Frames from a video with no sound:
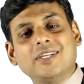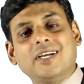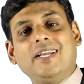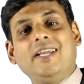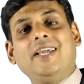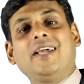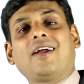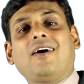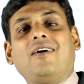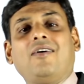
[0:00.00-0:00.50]
the
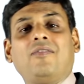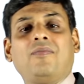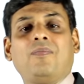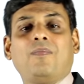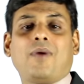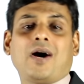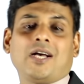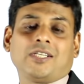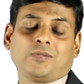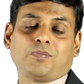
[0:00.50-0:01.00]
era of
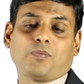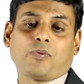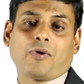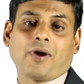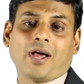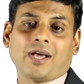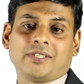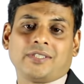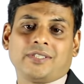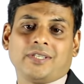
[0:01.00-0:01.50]
mass
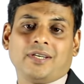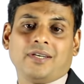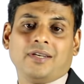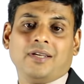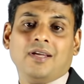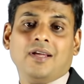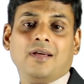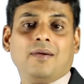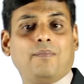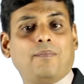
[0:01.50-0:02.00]
production,
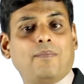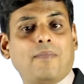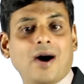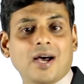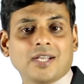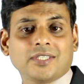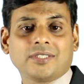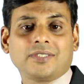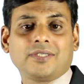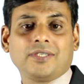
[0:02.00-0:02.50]

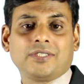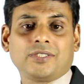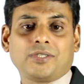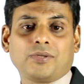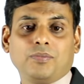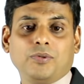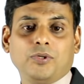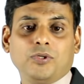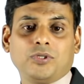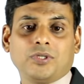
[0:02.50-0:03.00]
mass
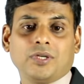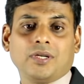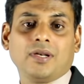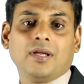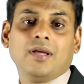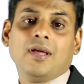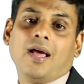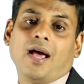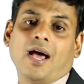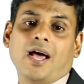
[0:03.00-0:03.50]
distribution,
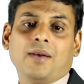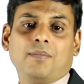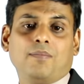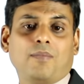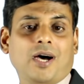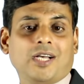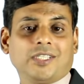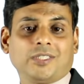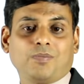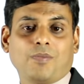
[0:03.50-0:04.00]
and
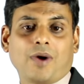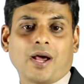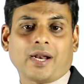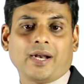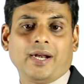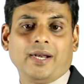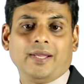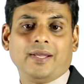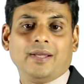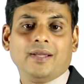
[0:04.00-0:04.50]
mass
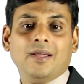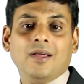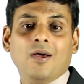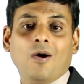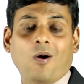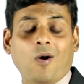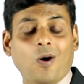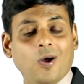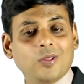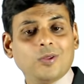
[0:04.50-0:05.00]
marketing.
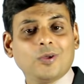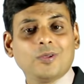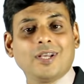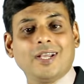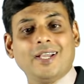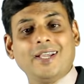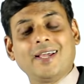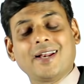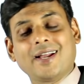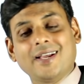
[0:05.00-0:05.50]
Although
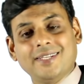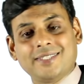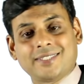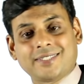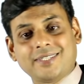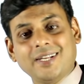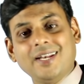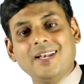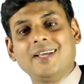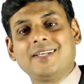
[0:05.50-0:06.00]
the era
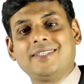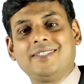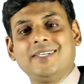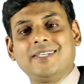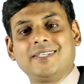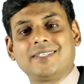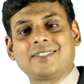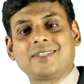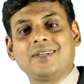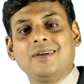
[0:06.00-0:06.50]
still
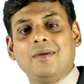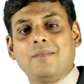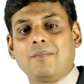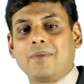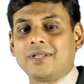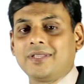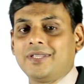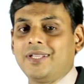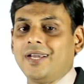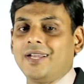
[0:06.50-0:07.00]
exists,
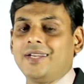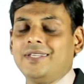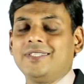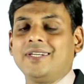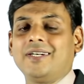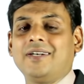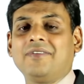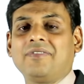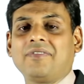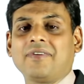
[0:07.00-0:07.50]
but there is a
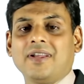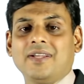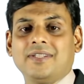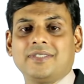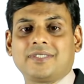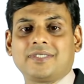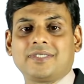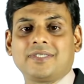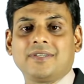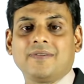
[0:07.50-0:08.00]

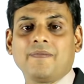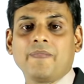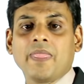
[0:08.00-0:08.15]
difference.